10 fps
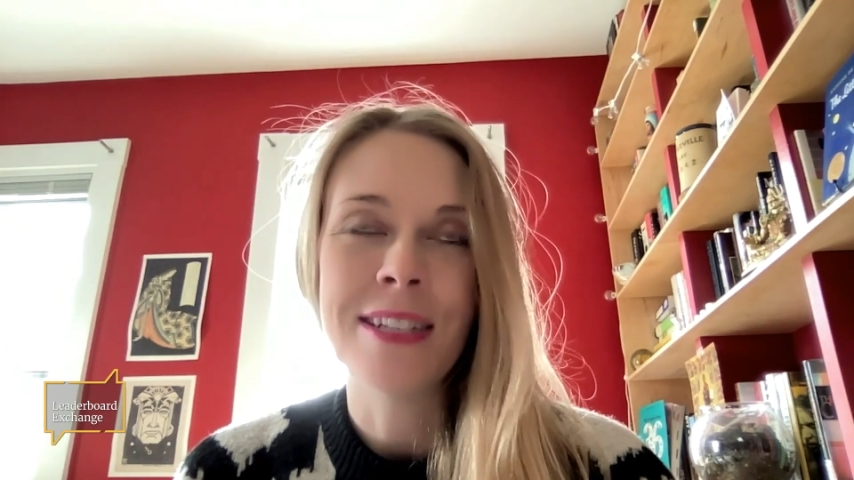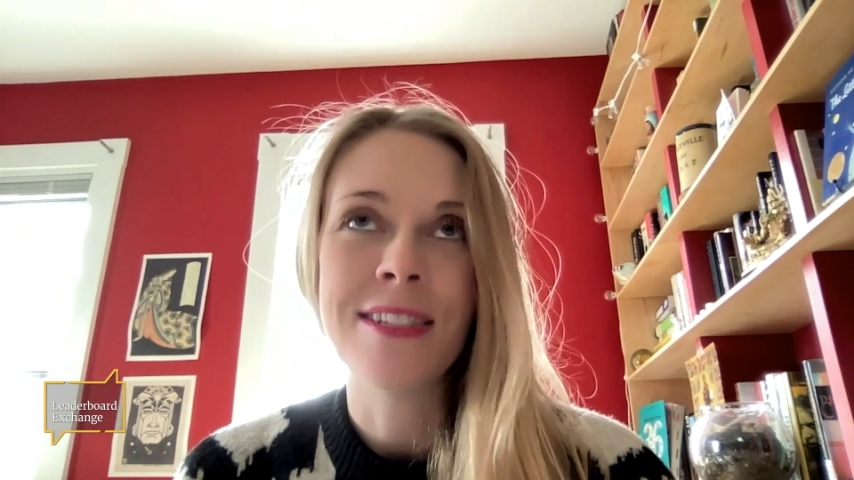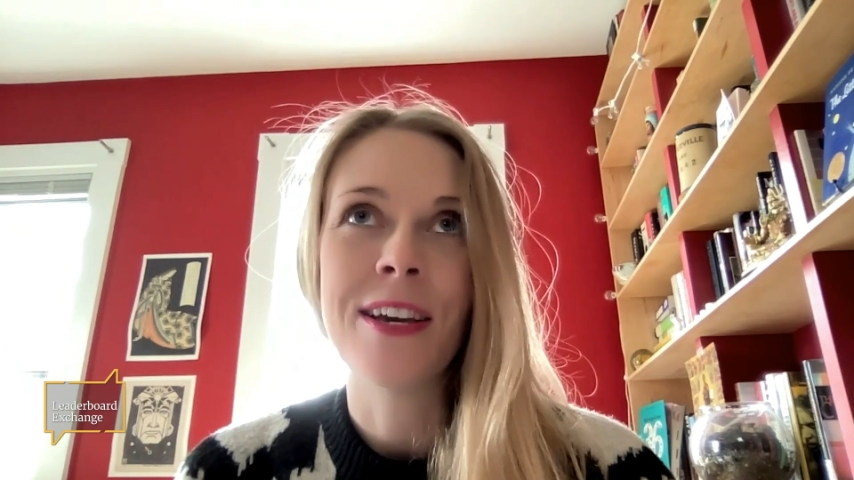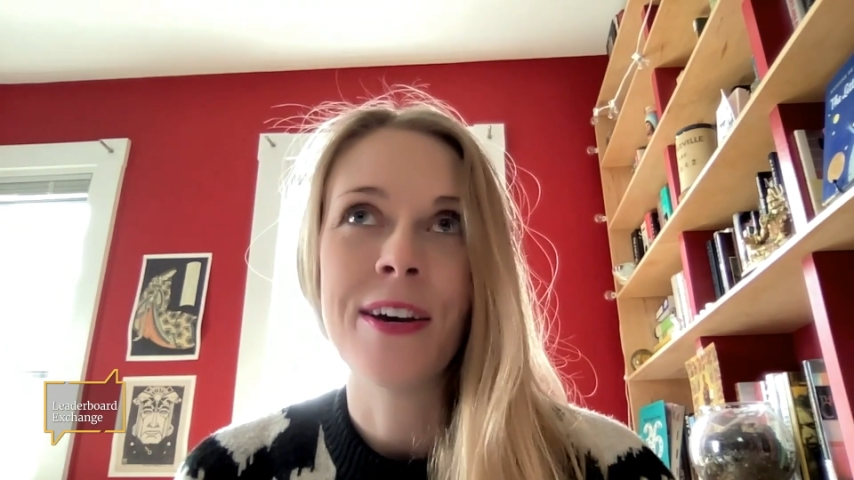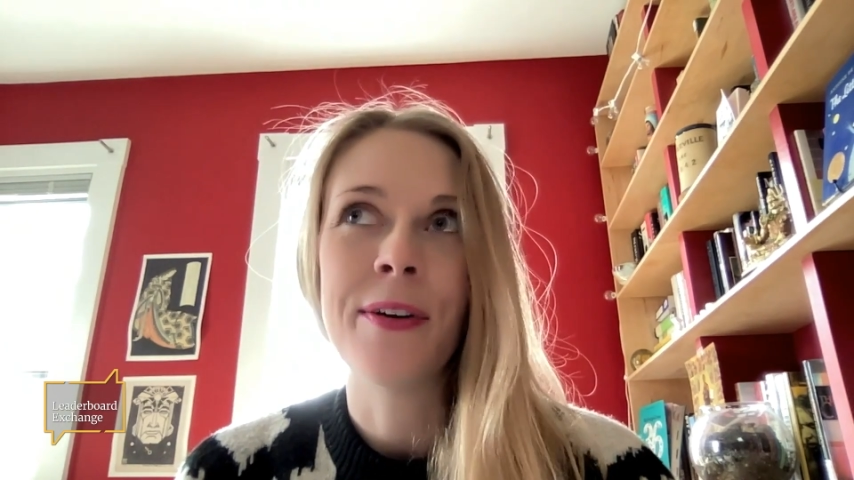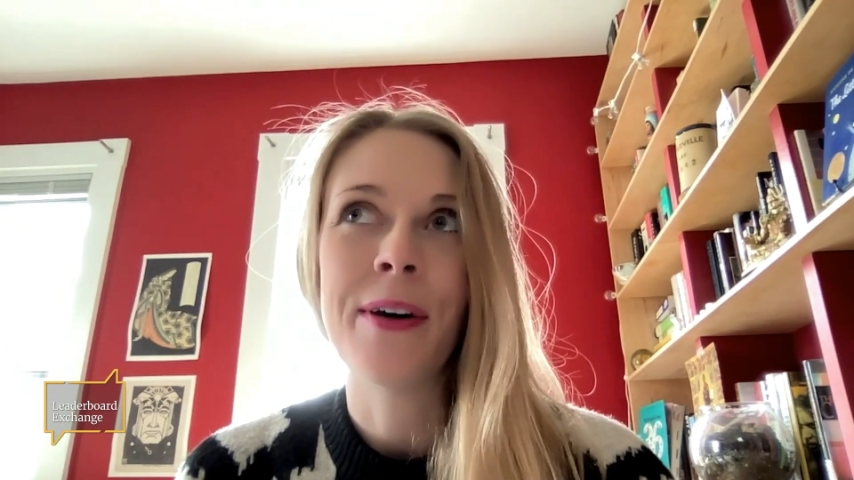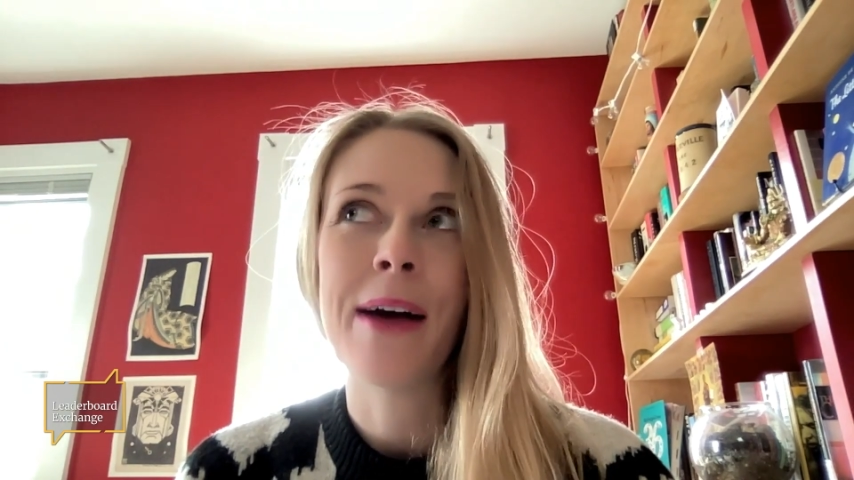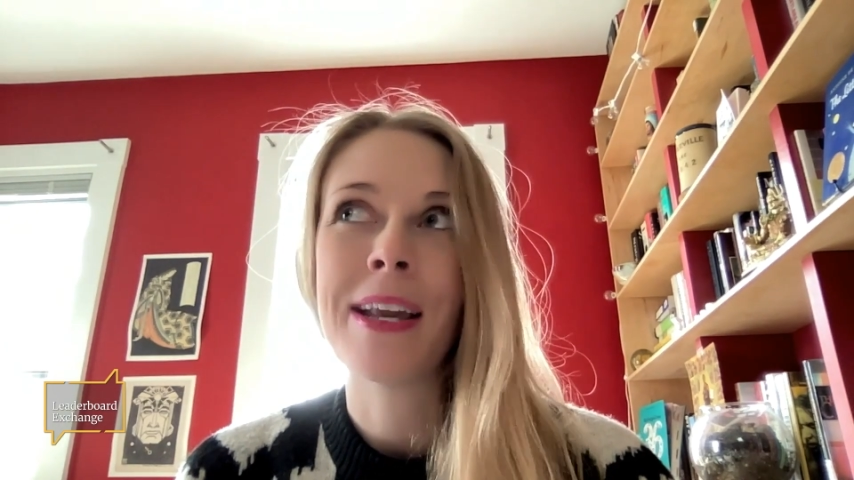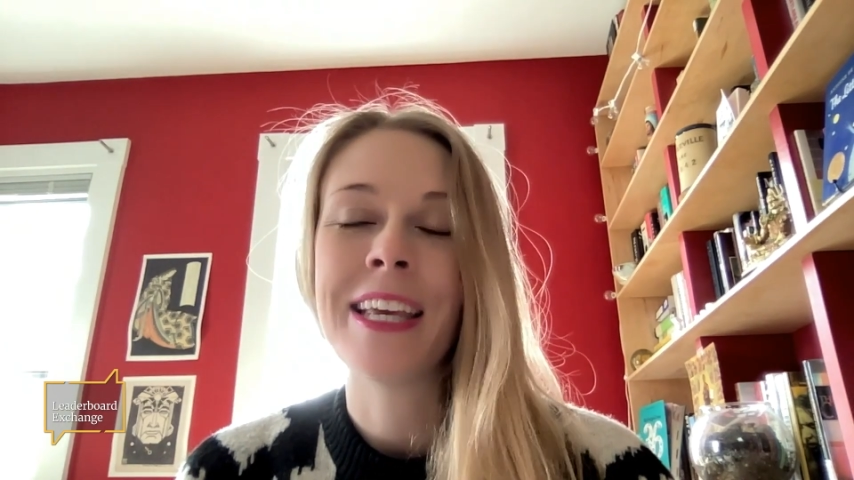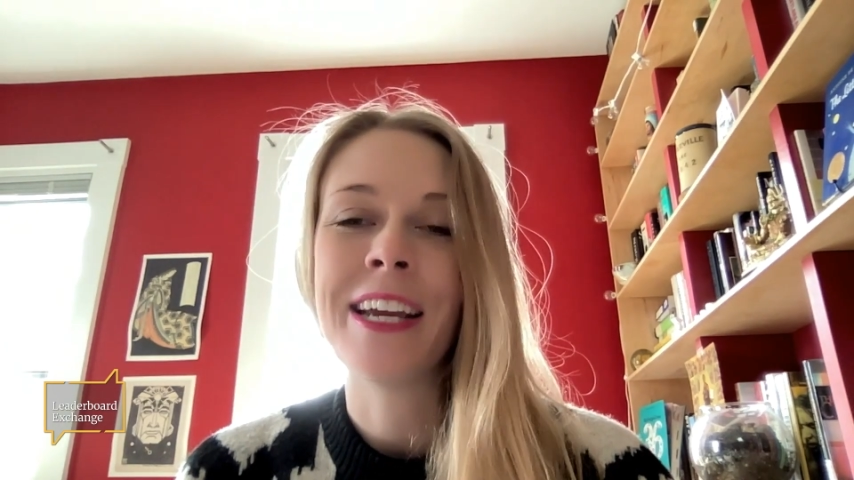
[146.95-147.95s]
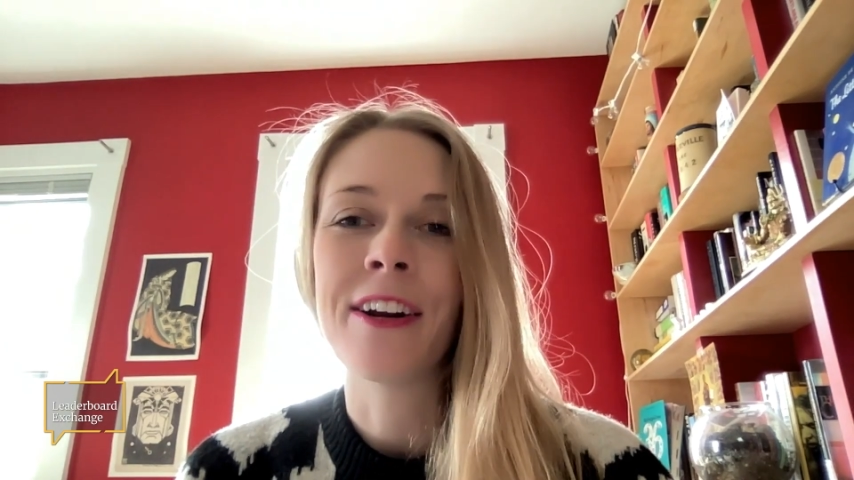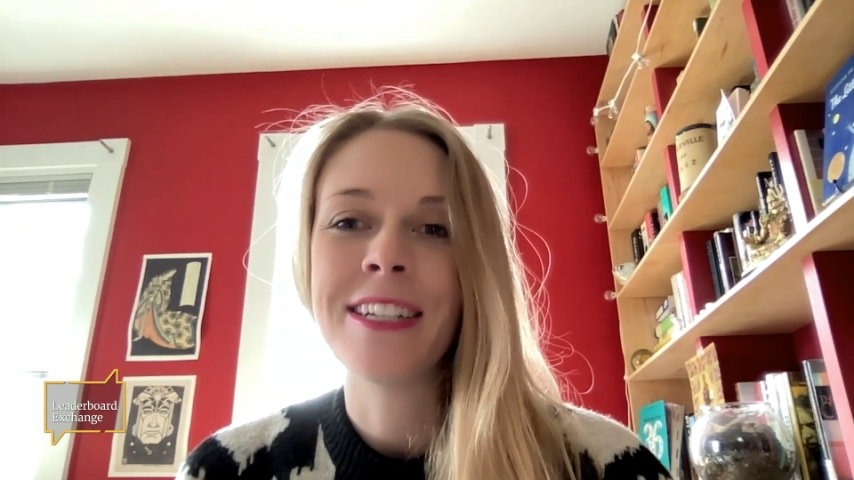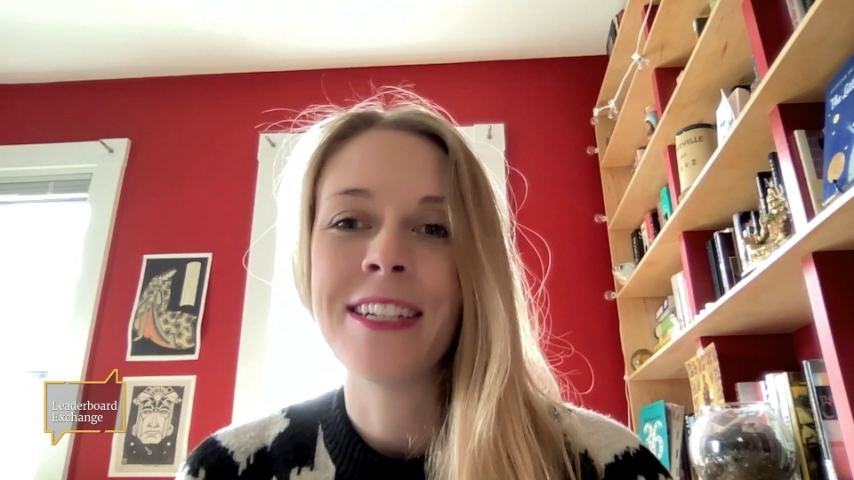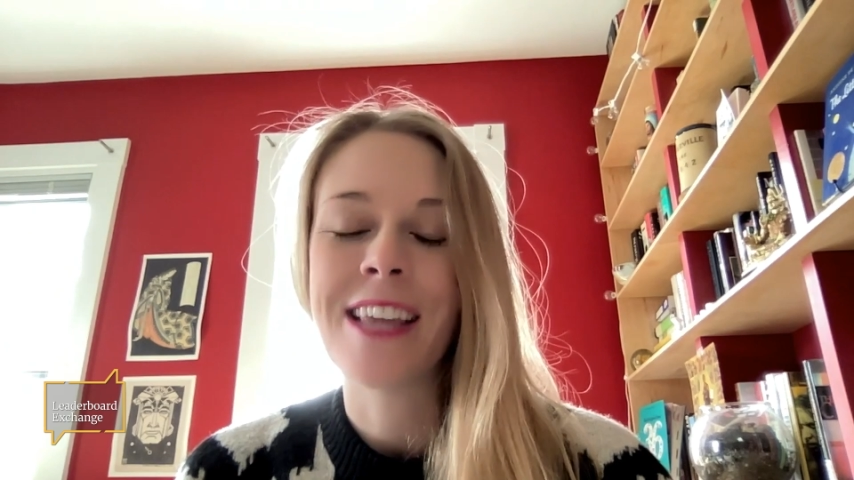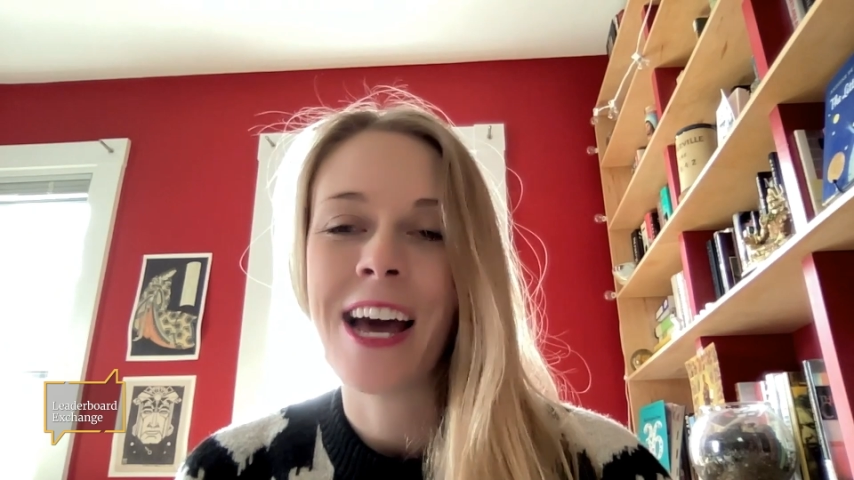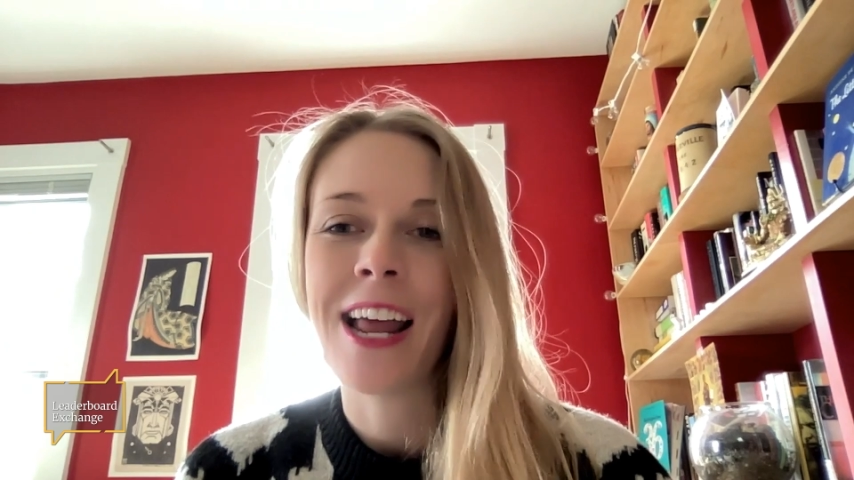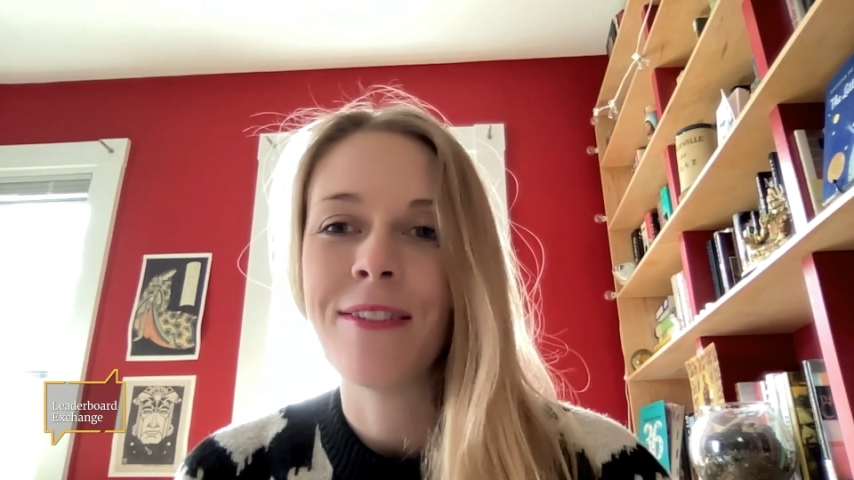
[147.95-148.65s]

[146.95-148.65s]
And so about a year into that,